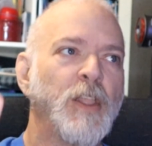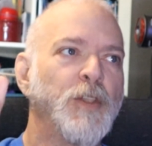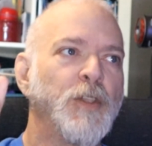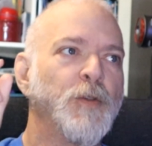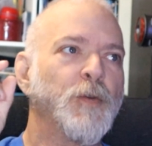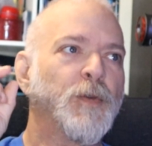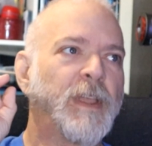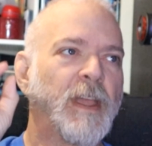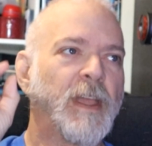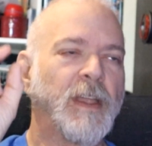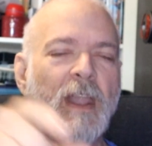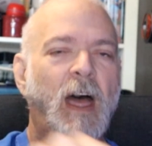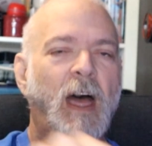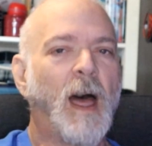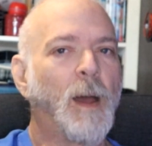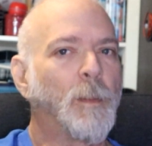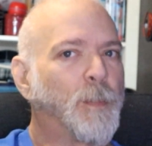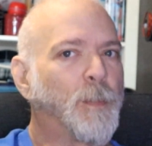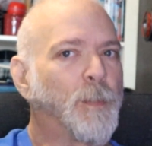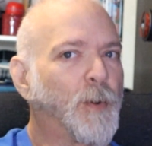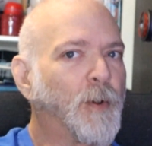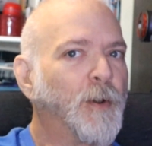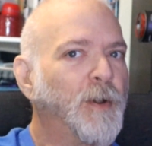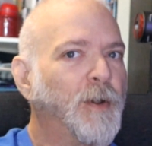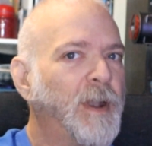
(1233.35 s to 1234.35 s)
You cannot
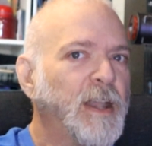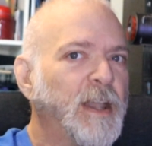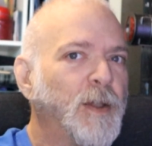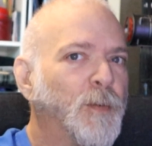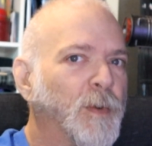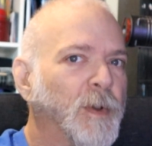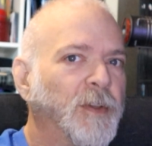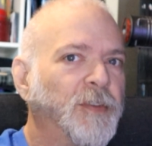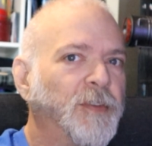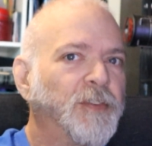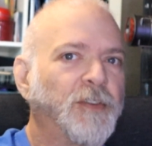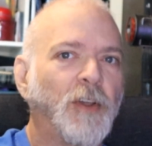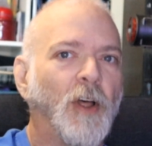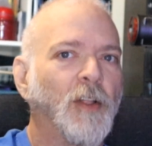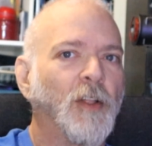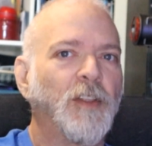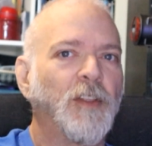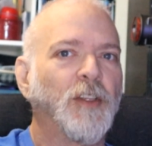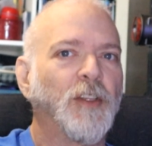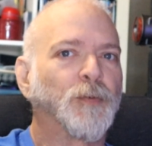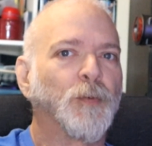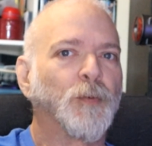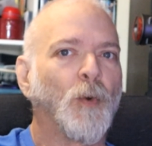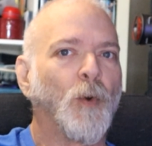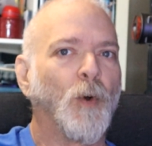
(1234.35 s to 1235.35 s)
burn any risk on
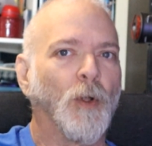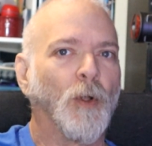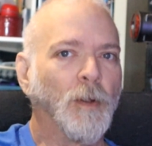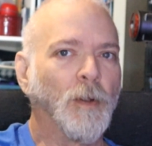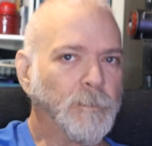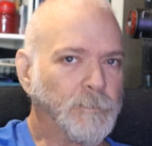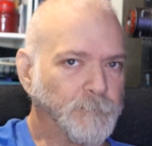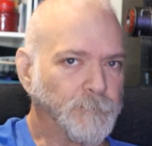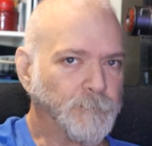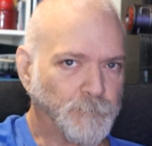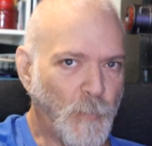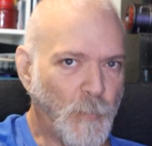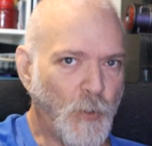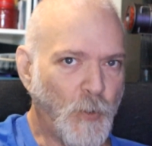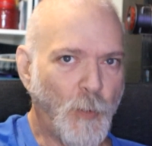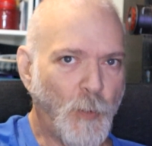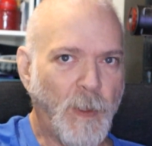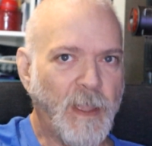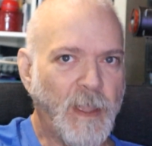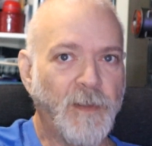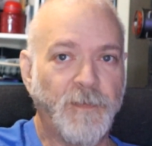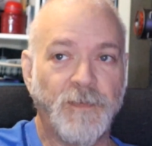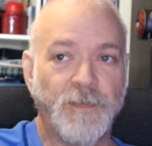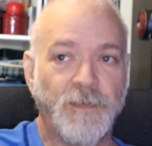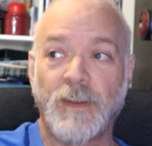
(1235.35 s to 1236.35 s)
this roll.
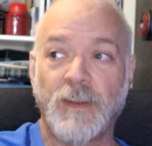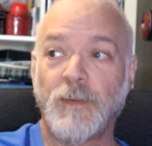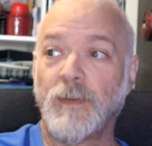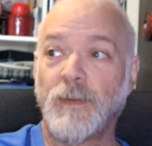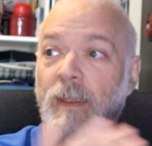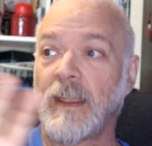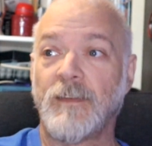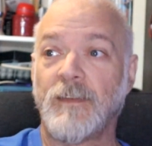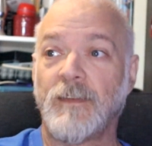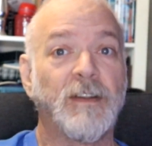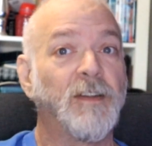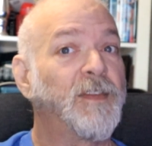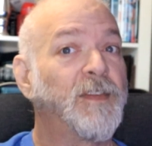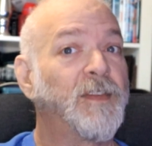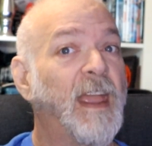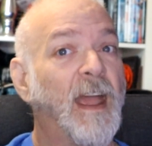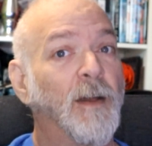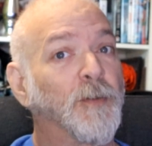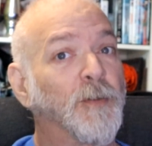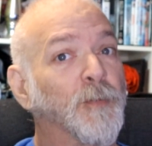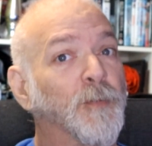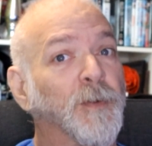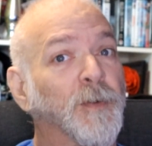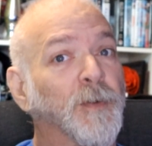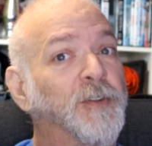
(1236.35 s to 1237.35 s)
Even if you
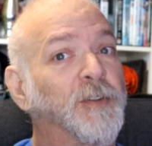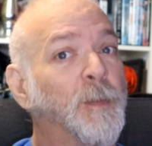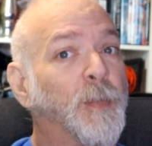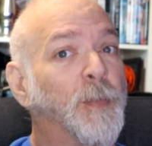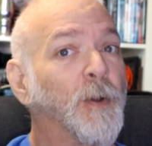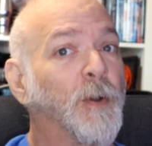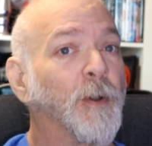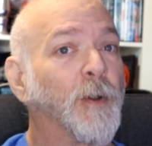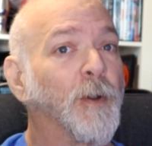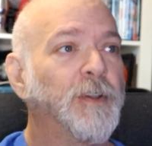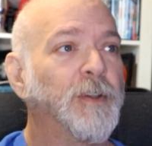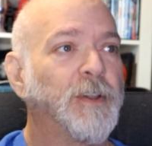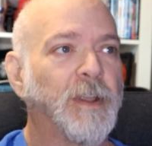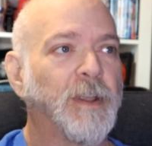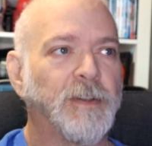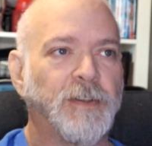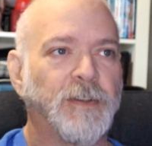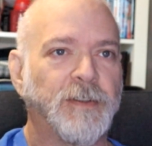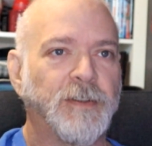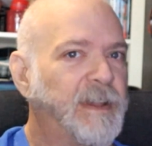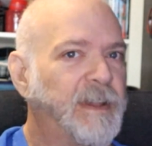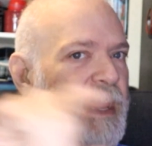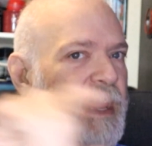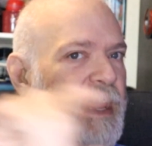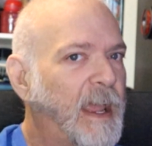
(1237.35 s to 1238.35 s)
have the risk to burn, you
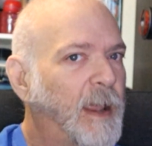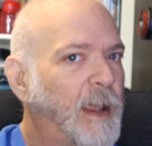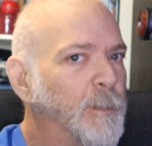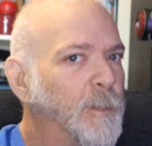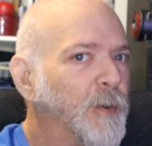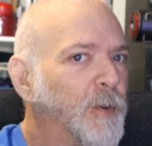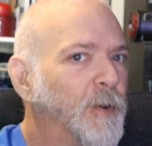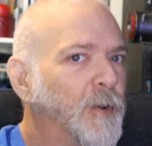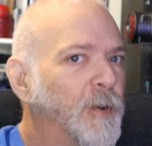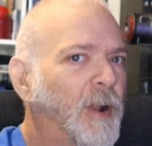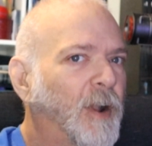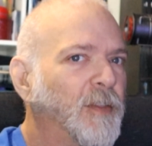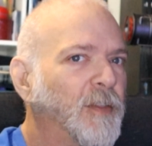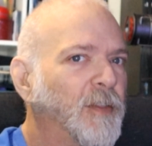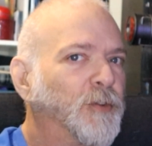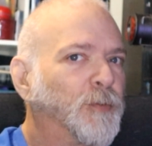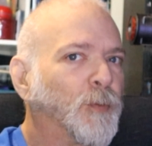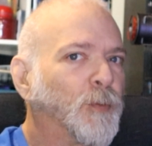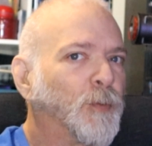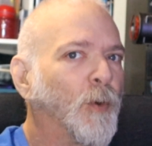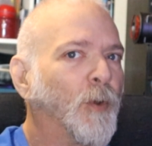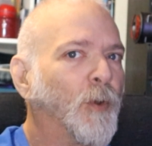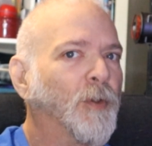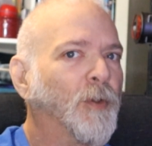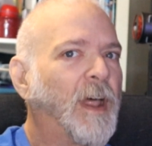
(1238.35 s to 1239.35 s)
can't burn it on
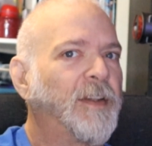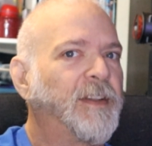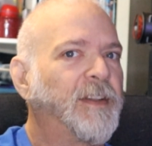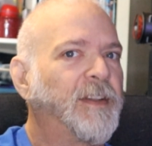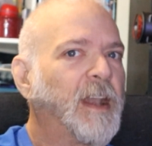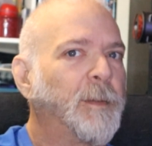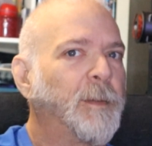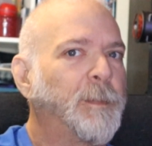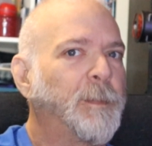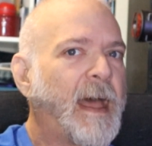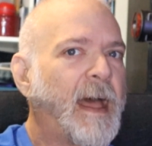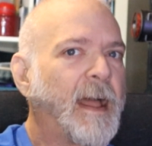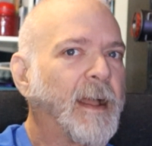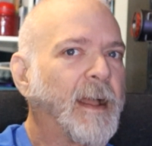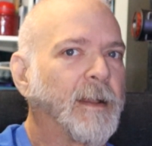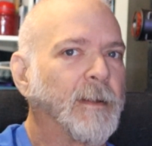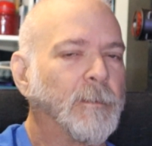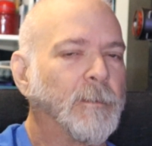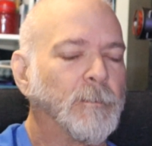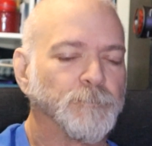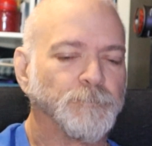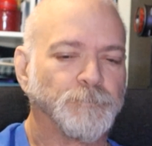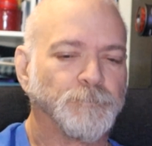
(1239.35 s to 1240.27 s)
this roll, not to get it back.